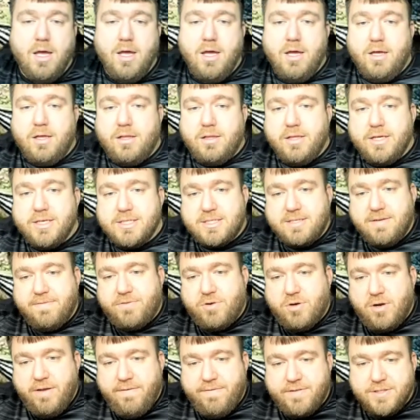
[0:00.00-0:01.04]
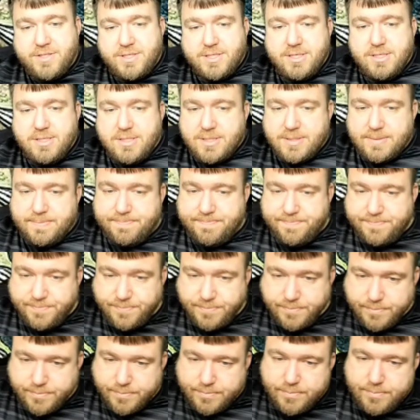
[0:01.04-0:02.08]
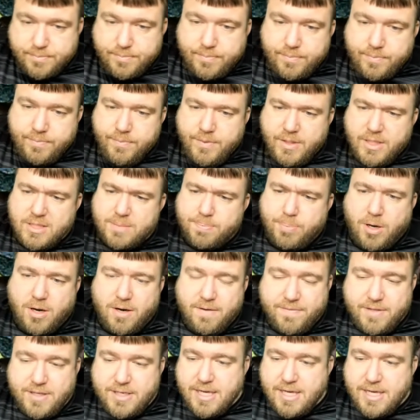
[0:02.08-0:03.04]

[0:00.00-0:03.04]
List of grievances. This part of the